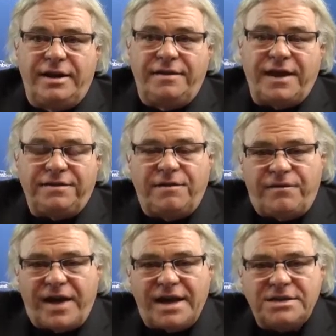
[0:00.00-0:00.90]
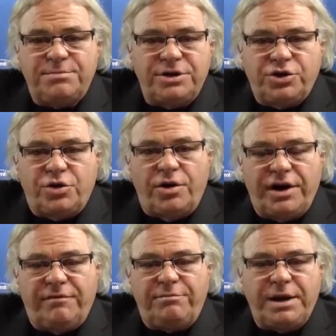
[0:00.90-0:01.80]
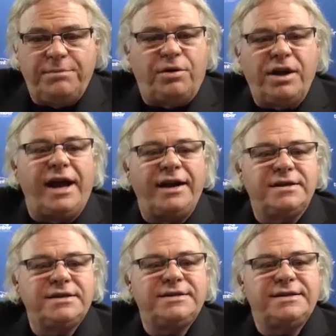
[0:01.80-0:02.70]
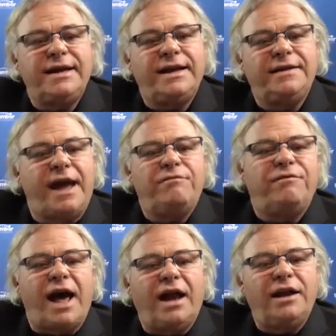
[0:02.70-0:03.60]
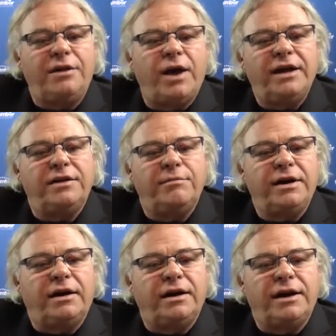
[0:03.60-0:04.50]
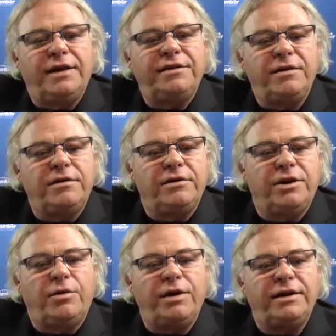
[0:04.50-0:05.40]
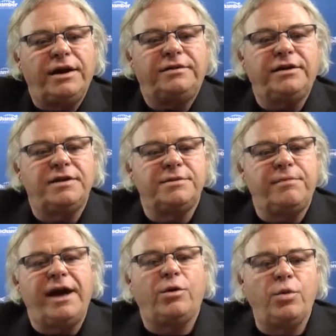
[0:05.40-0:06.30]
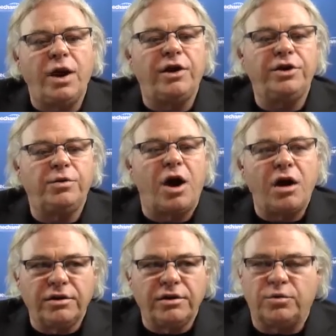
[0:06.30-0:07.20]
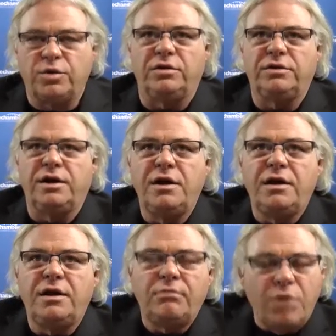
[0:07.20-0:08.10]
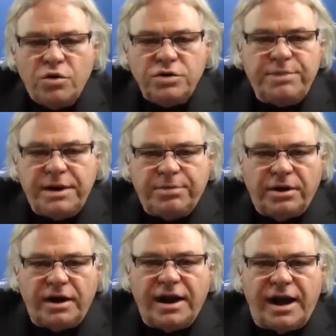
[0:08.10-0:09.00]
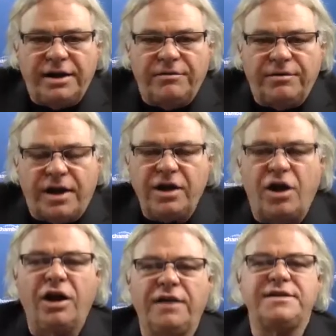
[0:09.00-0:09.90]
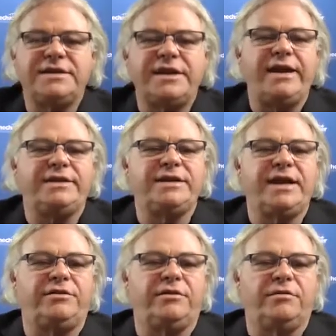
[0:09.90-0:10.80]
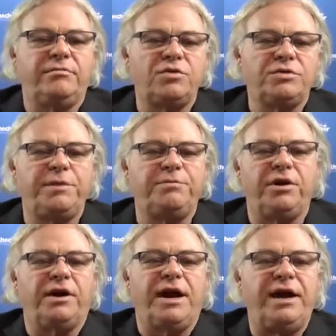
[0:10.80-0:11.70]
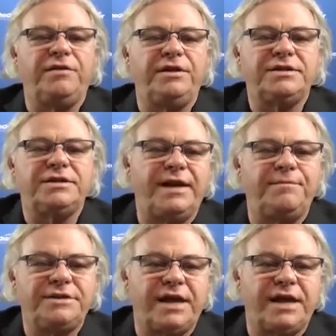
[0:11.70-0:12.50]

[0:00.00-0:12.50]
that the vast majority of people kind of sit in that valley right in the middle. And I think, it doesn't matter where you are in the world. Most people are kind of, I call it the sane center. Most people are kind of in the sane